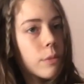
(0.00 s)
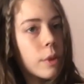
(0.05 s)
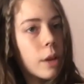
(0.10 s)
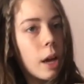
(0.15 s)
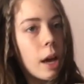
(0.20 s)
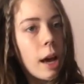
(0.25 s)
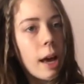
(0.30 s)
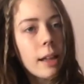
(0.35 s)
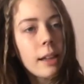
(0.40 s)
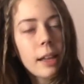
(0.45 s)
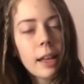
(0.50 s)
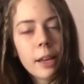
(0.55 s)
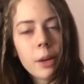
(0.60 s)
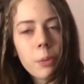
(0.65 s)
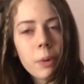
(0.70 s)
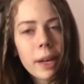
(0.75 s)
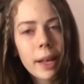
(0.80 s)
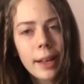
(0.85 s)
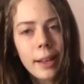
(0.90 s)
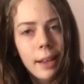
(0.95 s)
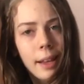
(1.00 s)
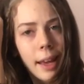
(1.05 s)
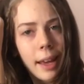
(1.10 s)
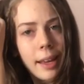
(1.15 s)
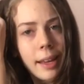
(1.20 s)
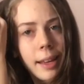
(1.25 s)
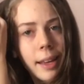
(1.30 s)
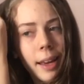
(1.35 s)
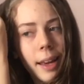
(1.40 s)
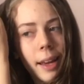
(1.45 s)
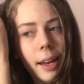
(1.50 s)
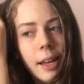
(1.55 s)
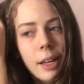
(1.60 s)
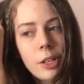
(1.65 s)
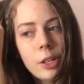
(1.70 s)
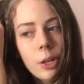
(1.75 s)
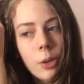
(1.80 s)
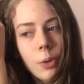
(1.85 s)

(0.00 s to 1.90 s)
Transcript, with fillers: I like what I like and I don't